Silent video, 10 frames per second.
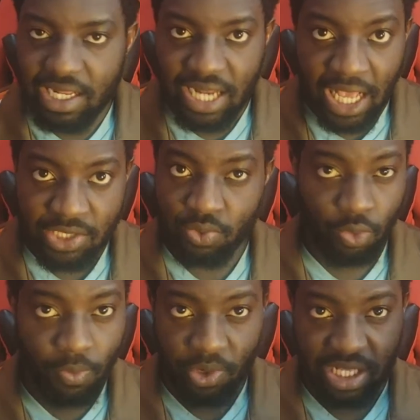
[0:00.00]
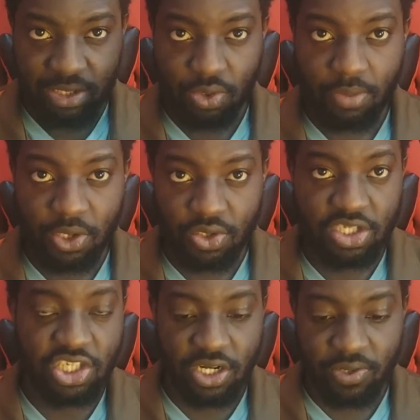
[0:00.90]
That's the whole point I talk about on
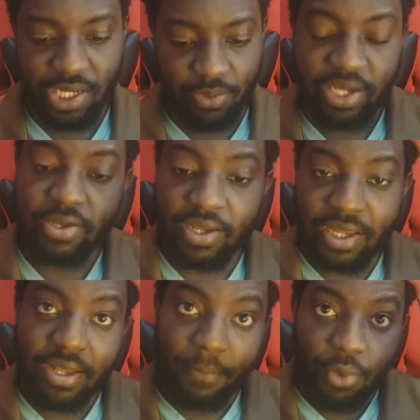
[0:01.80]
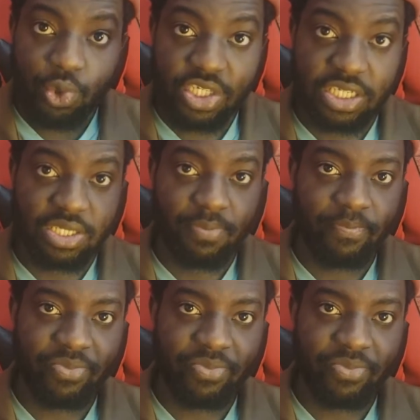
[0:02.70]
this channel. Anyway, monotheism.